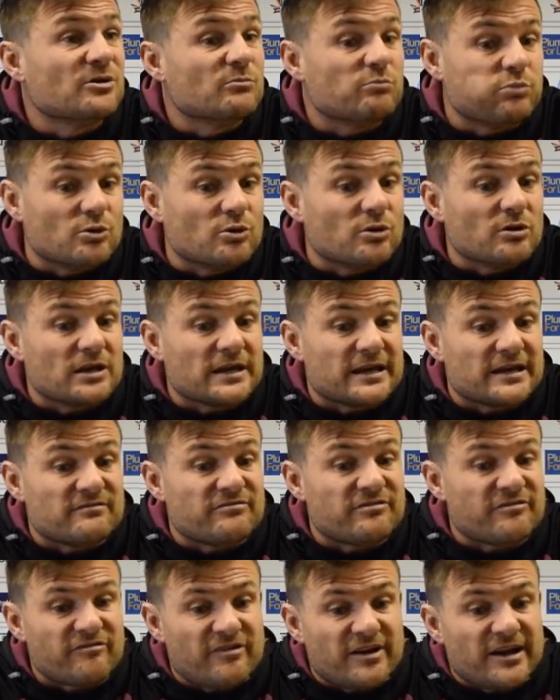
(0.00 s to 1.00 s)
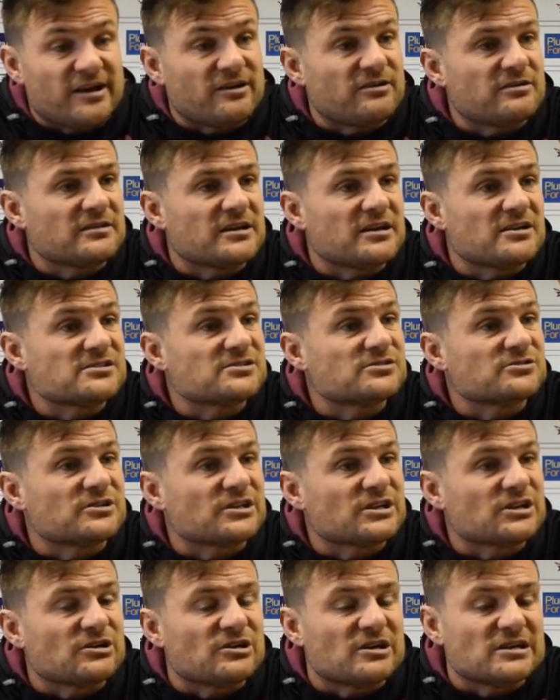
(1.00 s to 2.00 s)
Pauly and Fafita and those sort
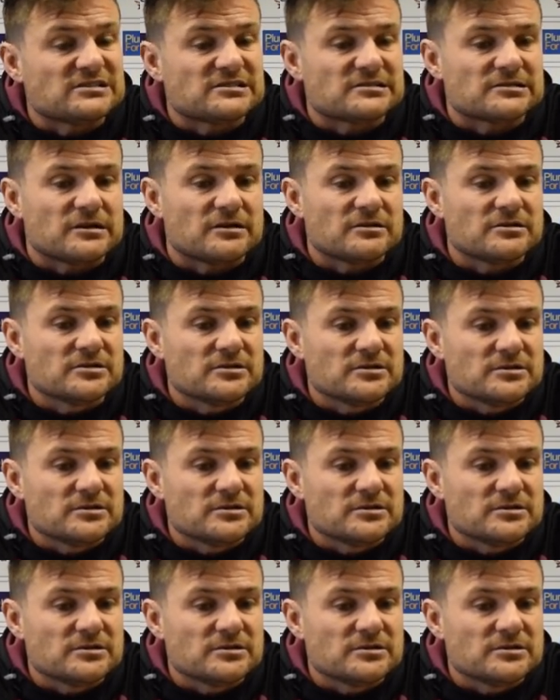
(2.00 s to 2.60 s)
of guys. So